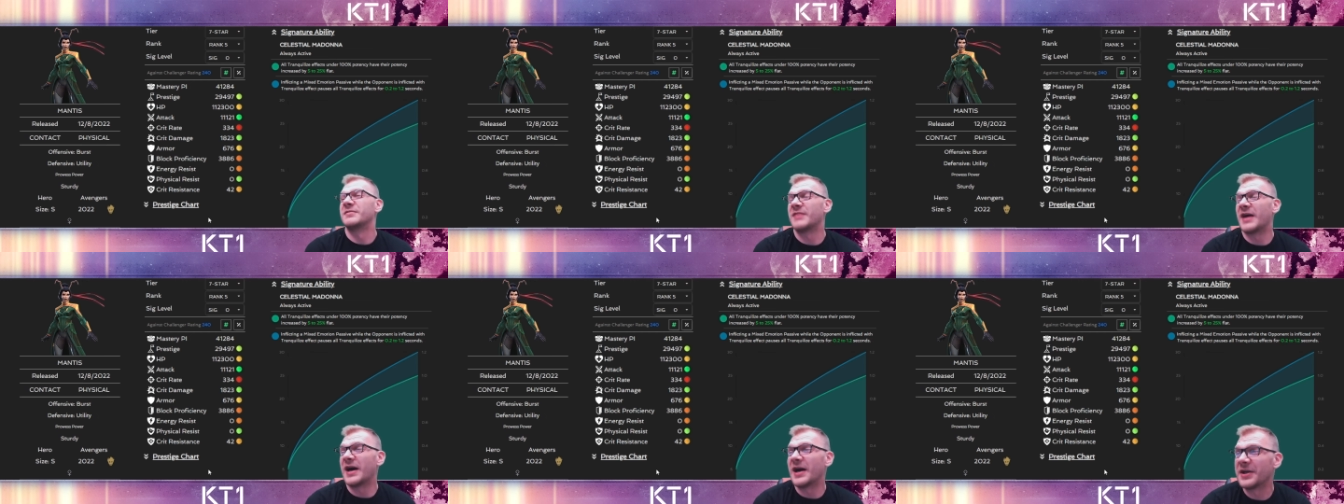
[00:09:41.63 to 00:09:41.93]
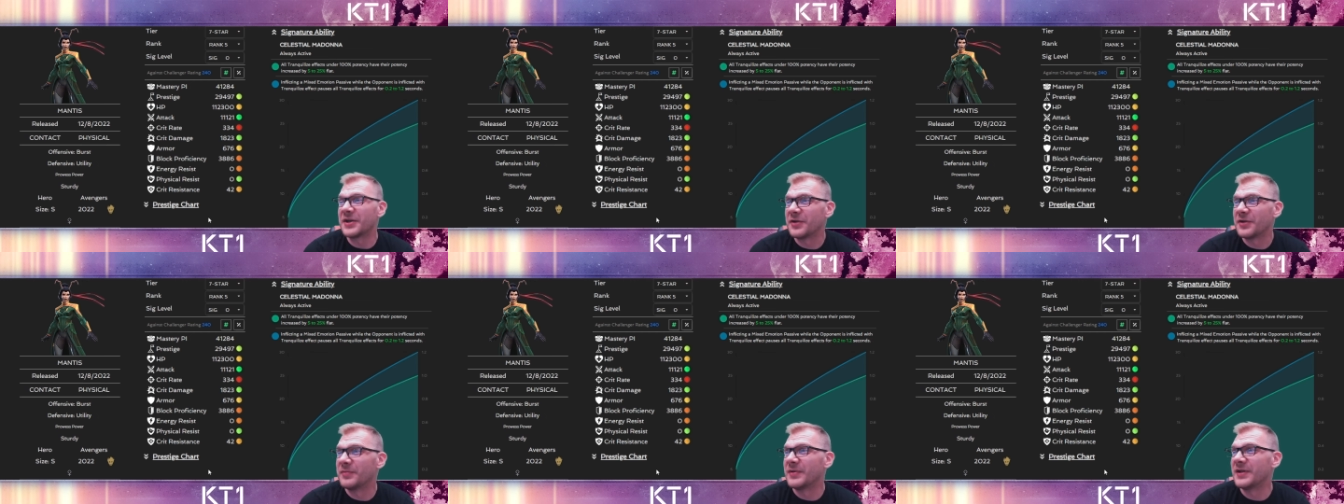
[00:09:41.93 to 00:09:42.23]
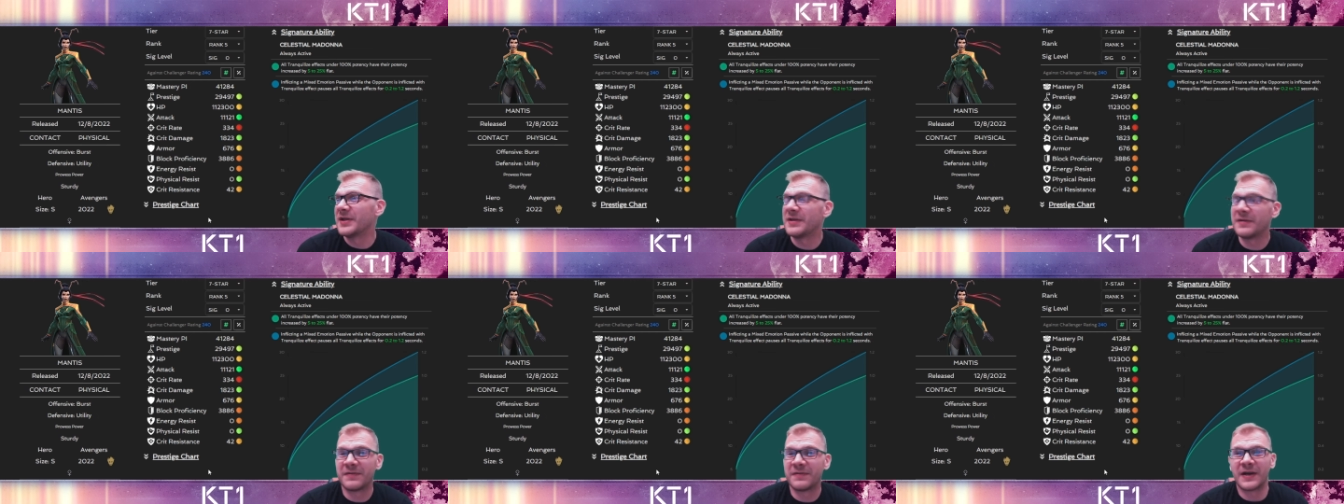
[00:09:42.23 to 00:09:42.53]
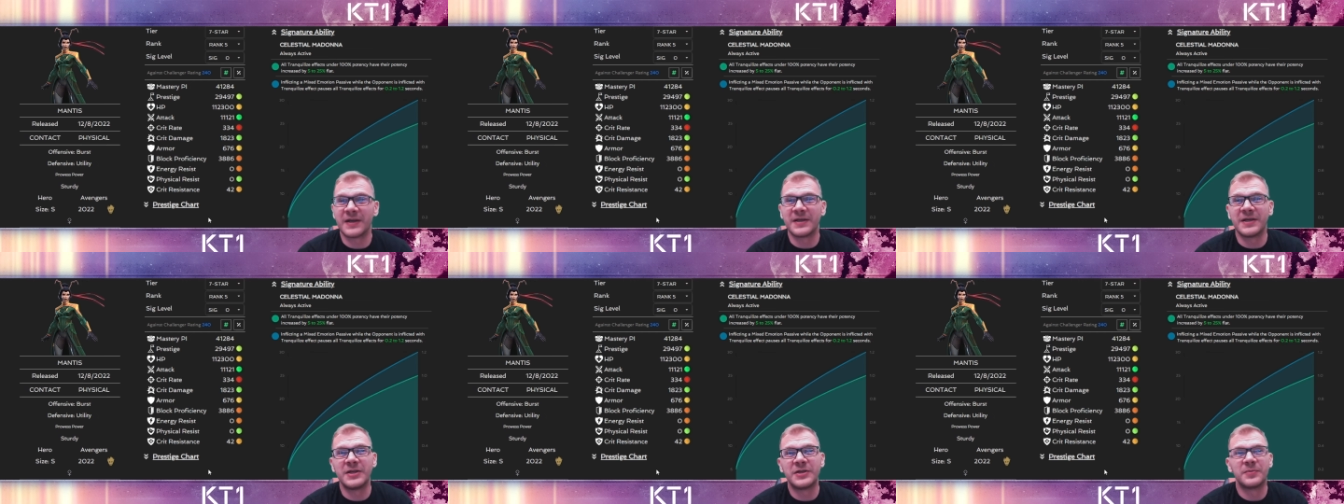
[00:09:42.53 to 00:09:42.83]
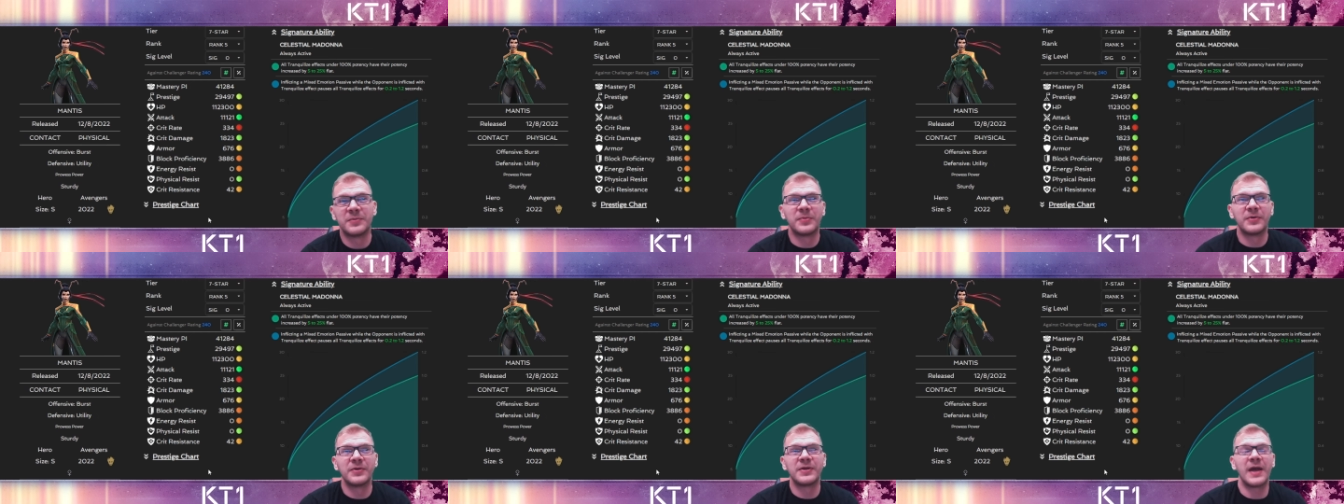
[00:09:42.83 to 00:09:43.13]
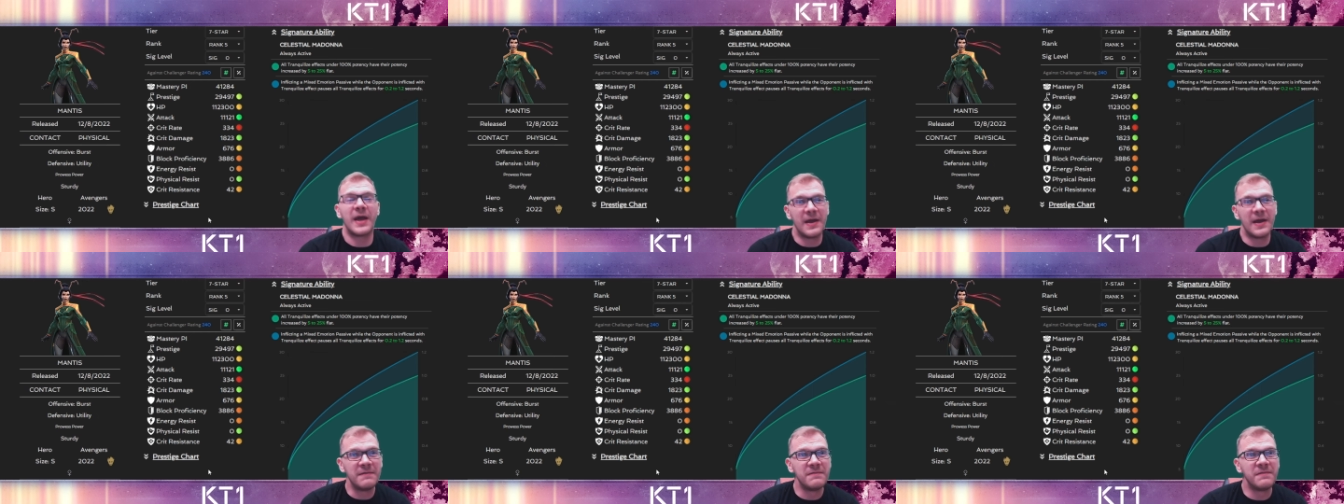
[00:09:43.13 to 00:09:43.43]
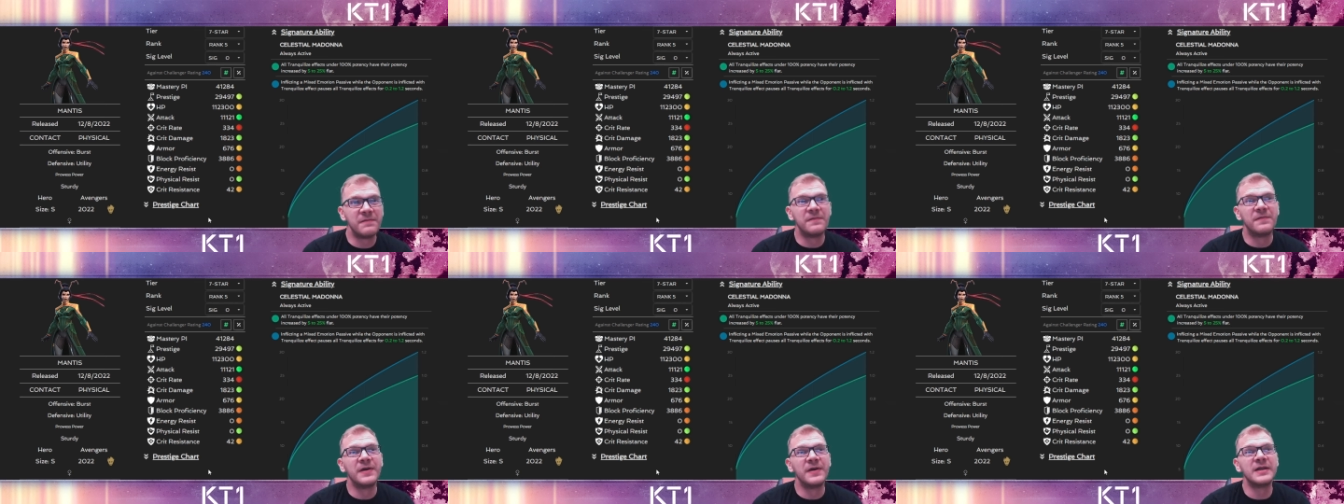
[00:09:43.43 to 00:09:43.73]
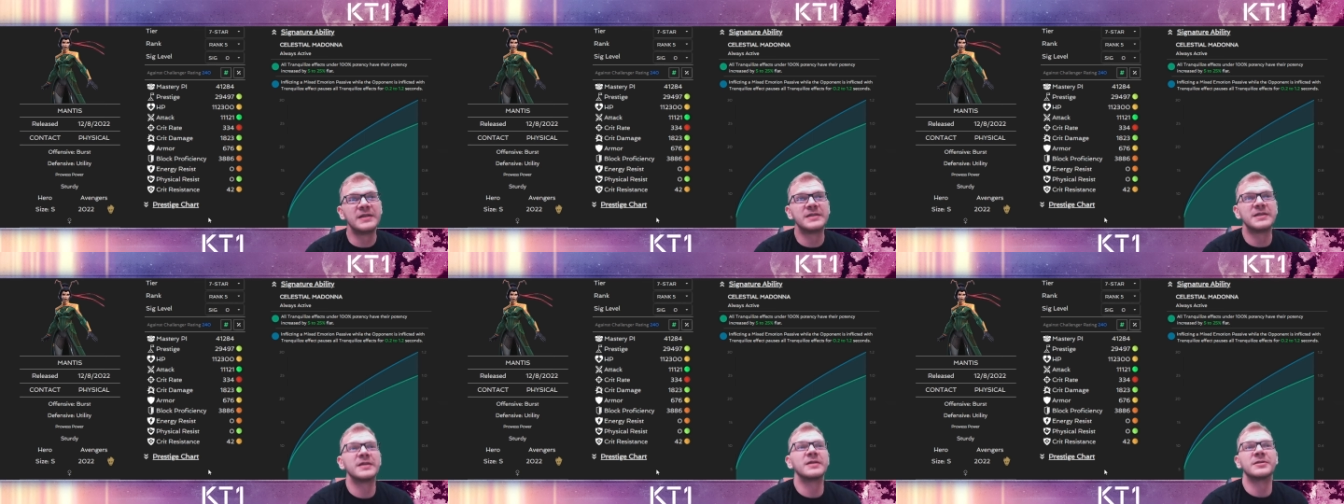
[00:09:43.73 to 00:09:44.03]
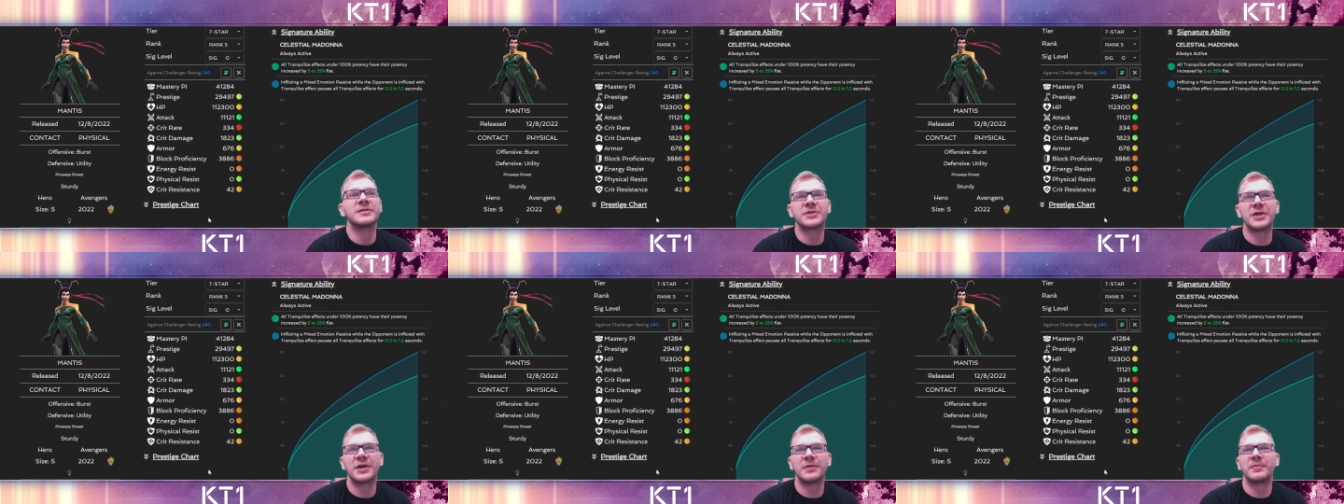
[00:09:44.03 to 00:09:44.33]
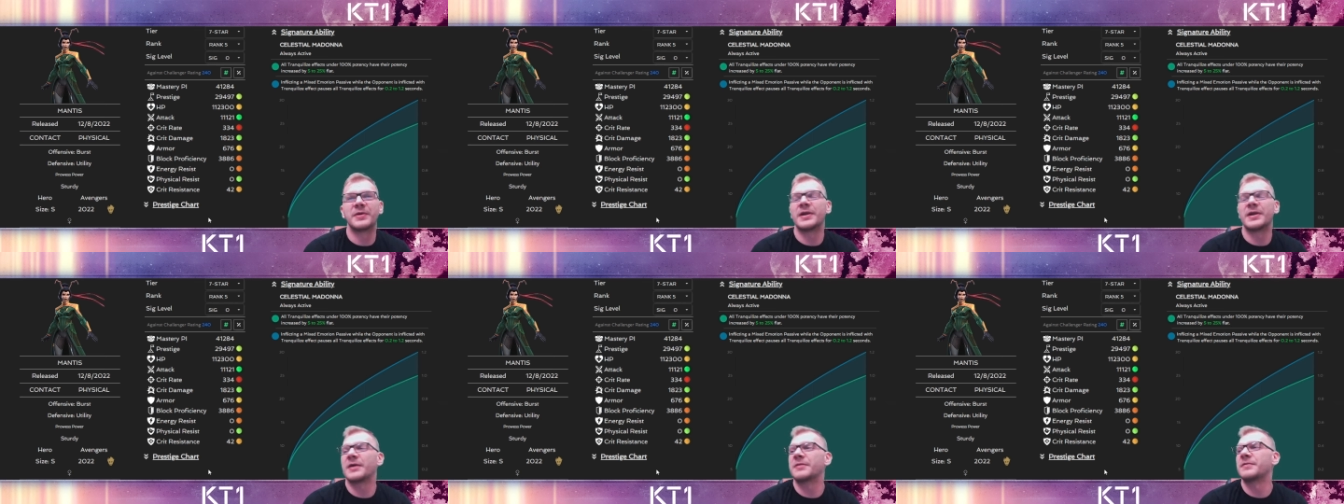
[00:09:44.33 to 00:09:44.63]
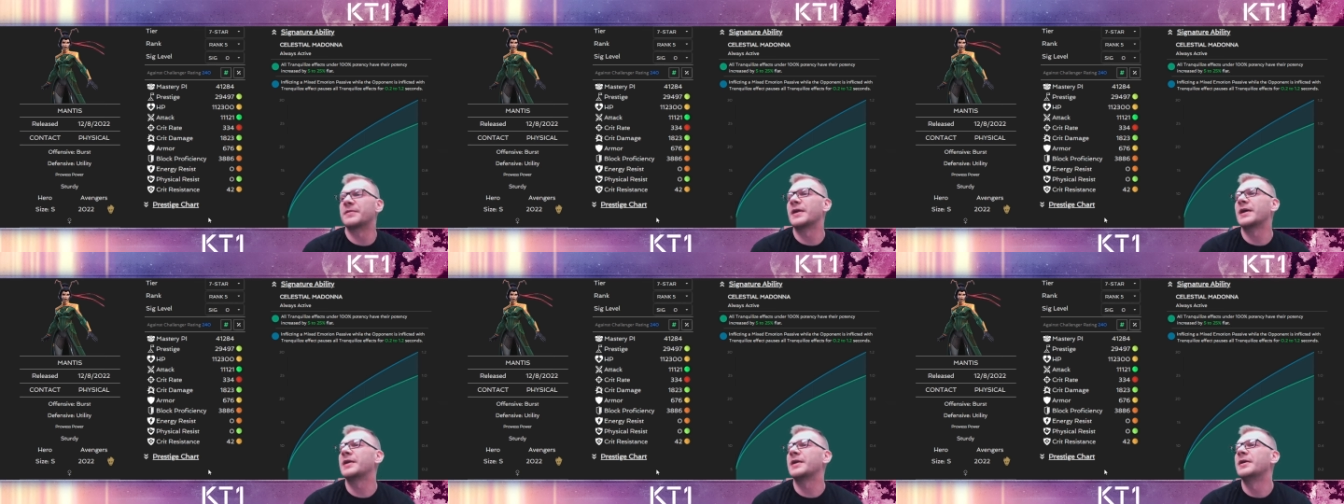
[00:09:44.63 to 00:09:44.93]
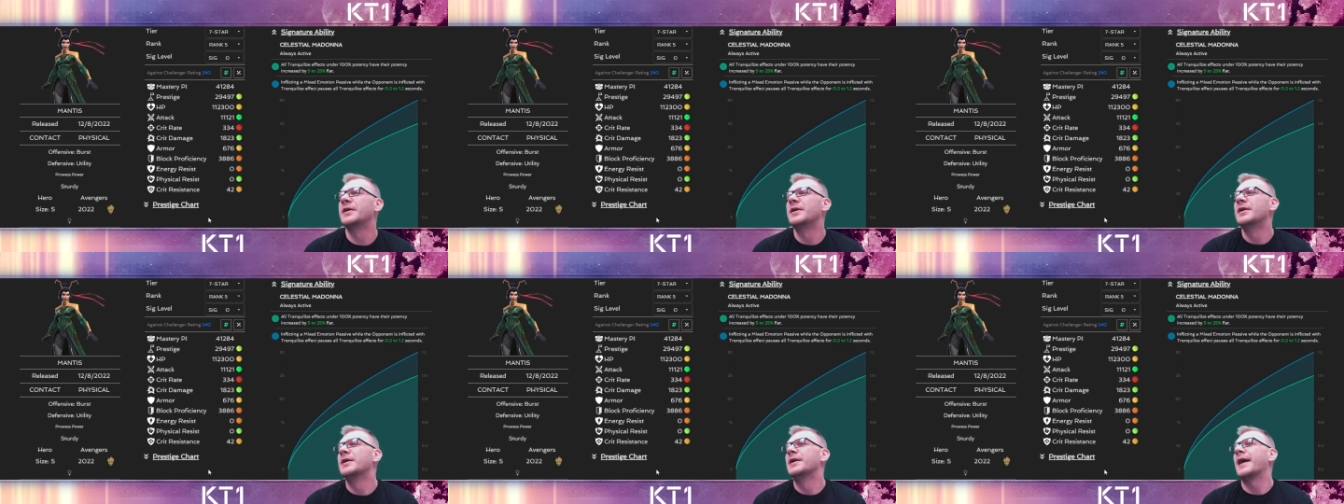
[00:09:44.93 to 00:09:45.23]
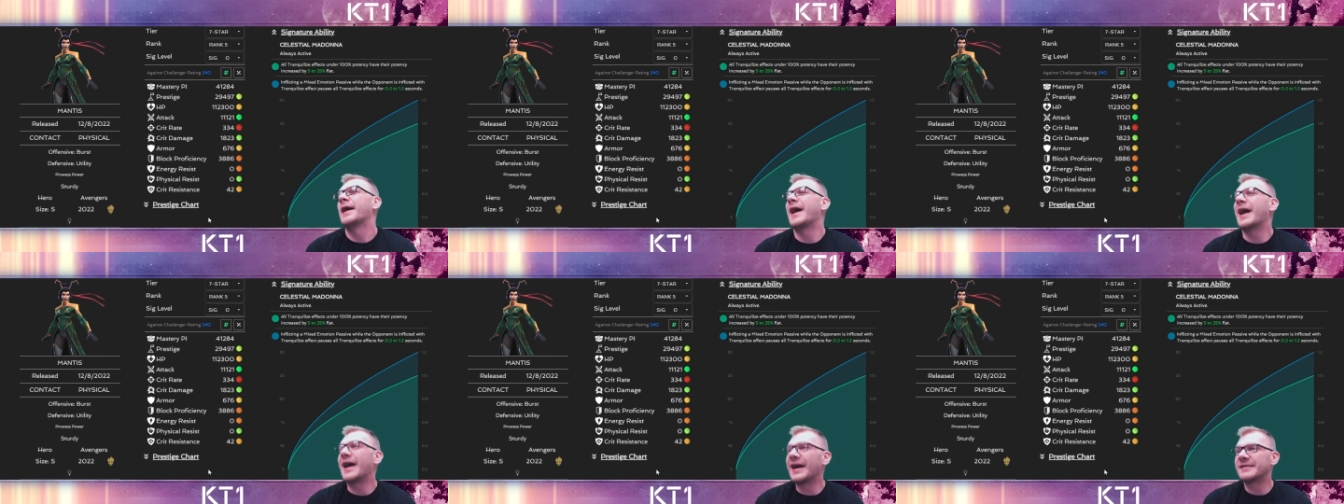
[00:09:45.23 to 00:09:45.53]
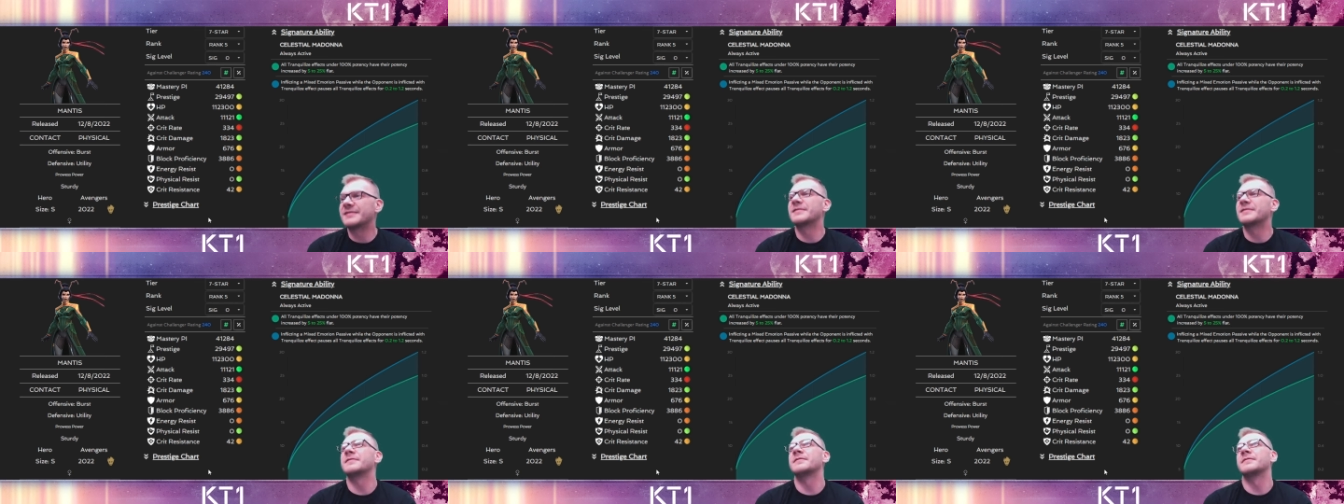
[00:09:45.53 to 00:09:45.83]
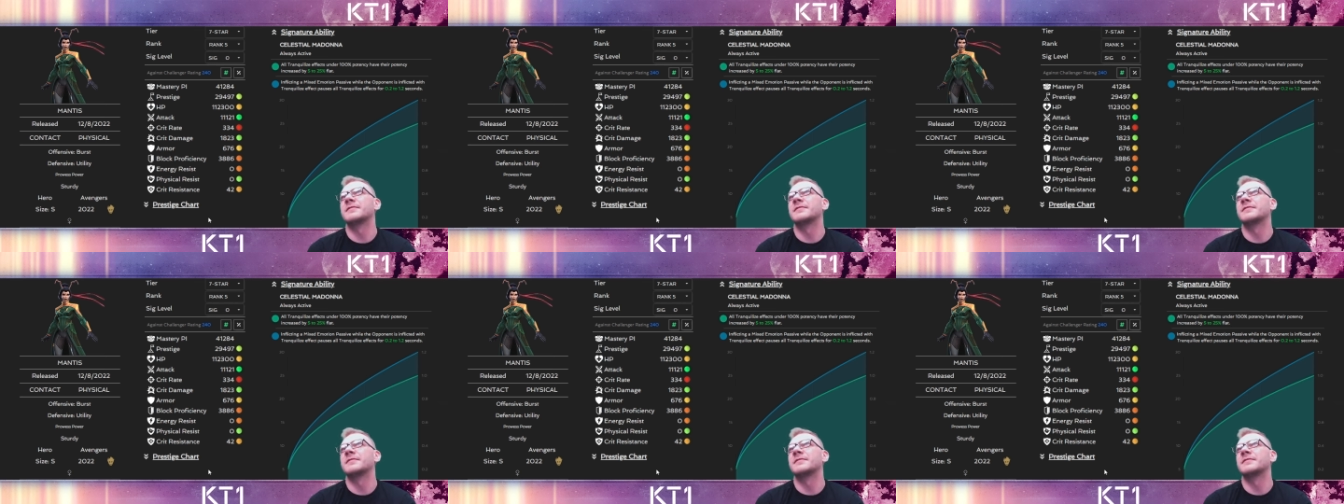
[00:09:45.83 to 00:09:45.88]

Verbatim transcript: arguably if I need to put every single champion out there and,